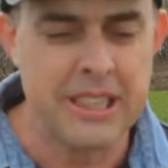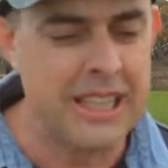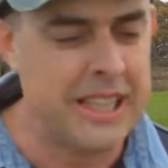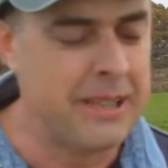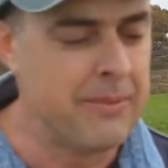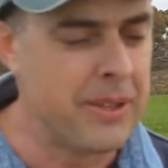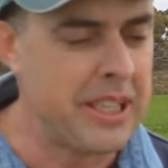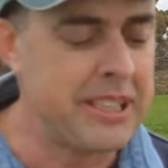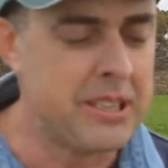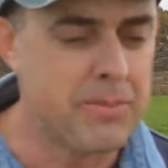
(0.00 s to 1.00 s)

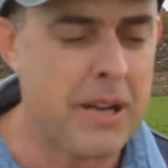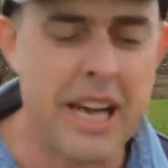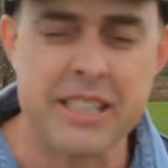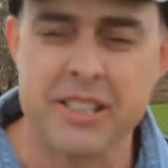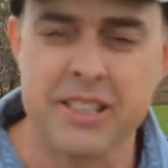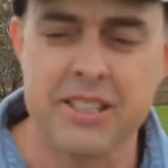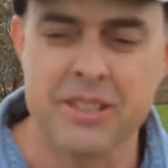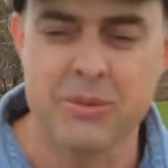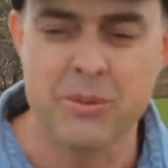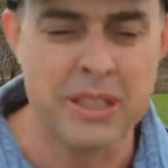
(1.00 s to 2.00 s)
into
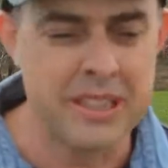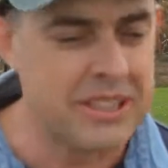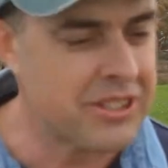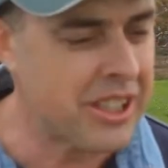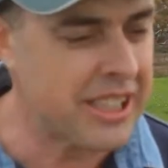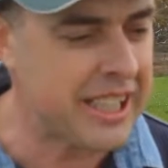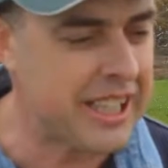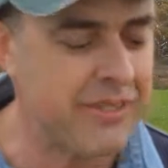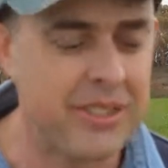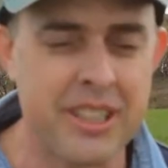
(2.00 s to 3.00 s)
pastures, when you try and get
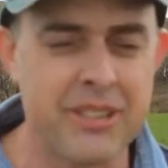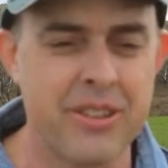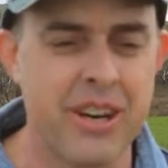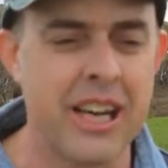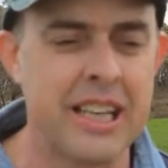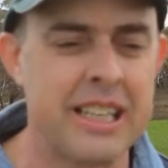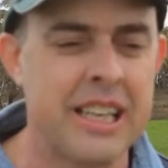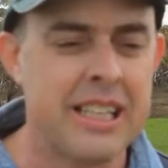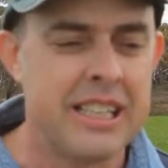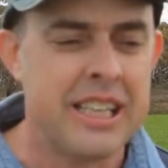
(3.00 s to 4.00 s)
everything right,
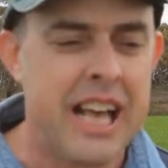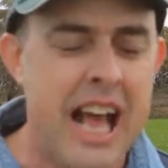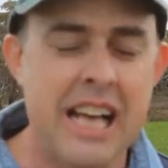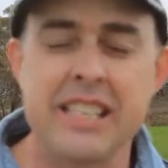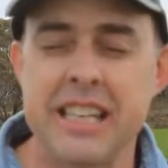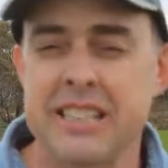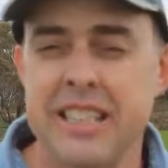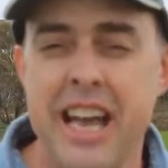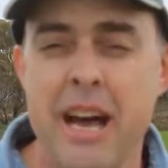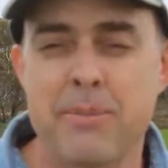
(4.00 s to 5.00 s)
has
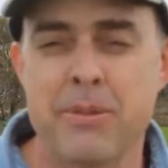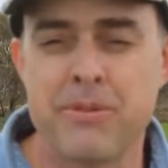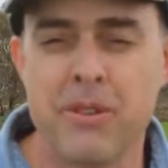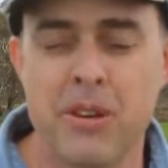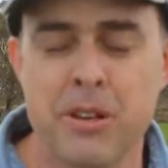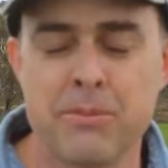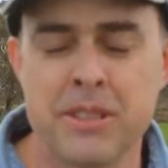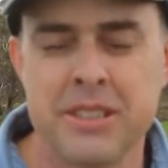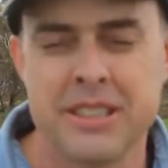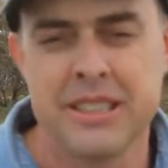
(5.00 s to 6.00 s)
actually
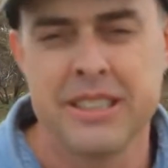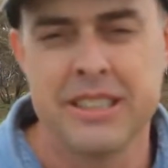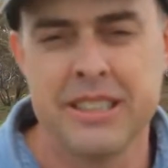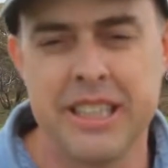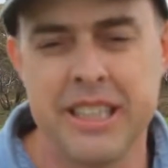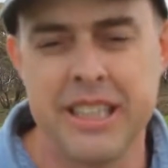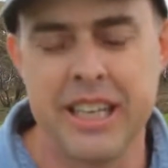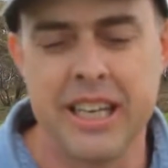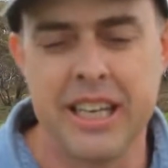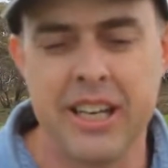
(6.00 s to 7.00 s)
outperformed the
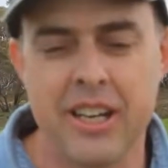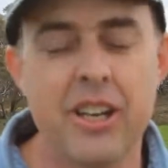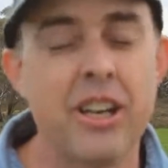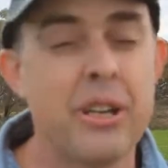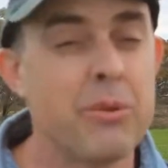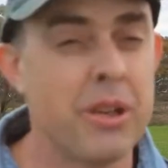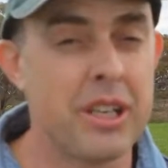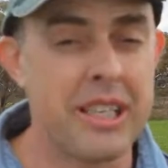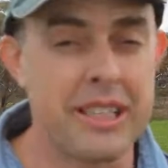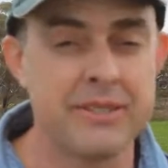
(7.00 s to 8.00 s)
early
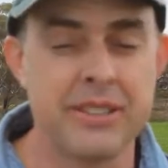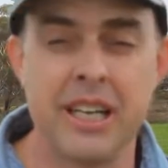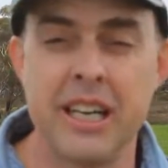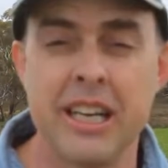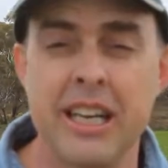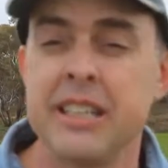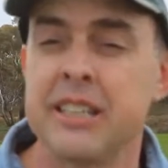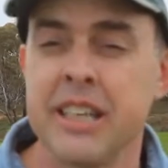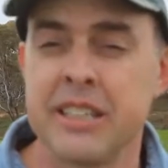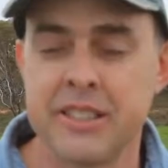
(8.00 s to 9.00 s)
working
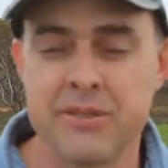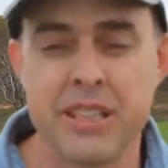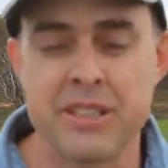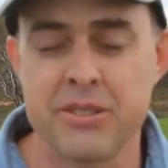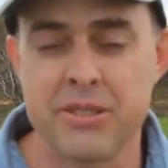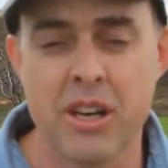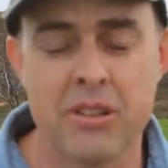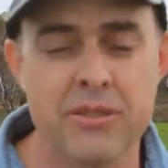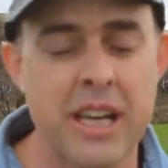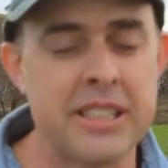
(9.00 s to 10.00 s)
and conventional
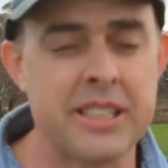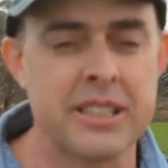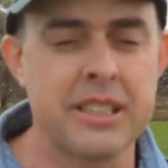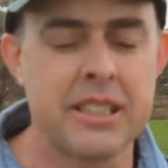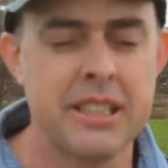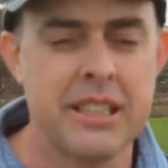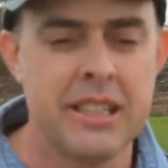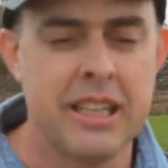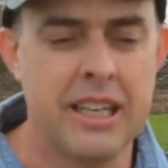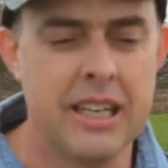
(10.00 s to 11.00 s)
cultivation
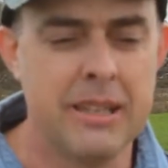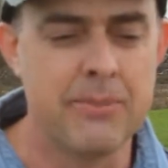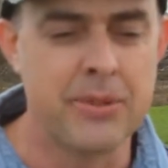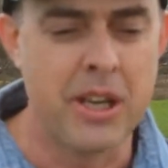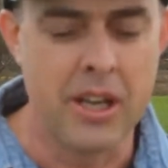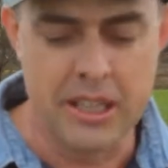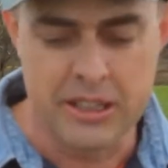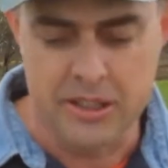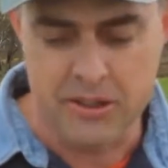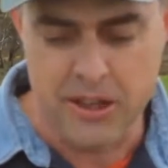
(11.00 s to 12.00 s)
going
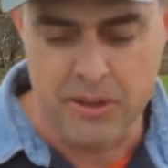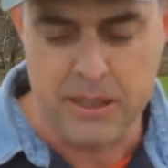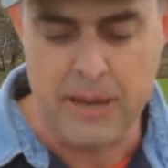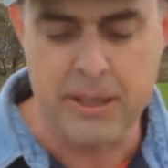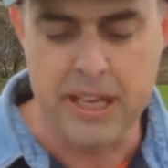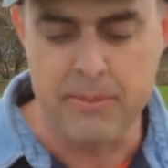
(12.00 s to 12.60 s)
into crop coming out